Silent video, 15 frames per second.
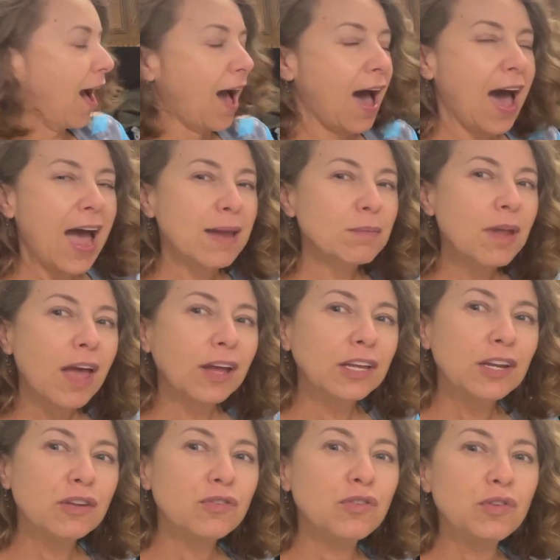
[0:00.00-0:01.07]
I'm not
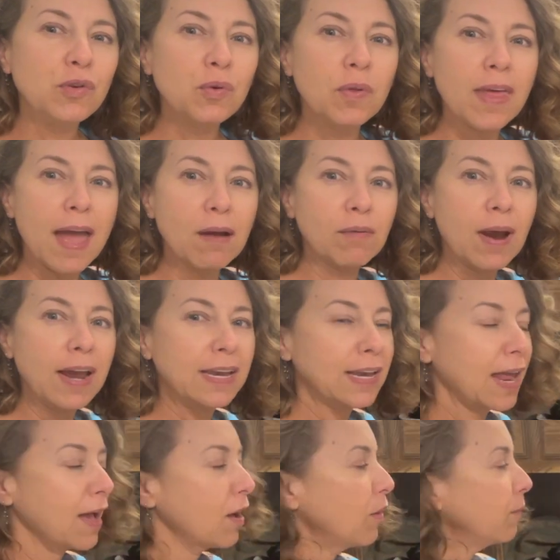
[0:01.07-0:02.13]
going to do that right
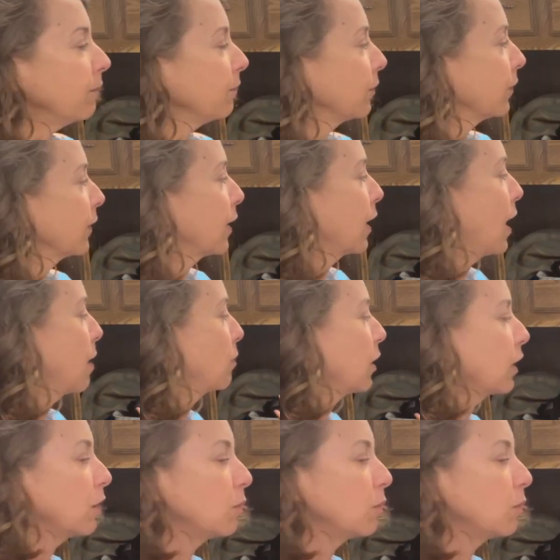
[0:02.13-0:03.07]
now. I'm not going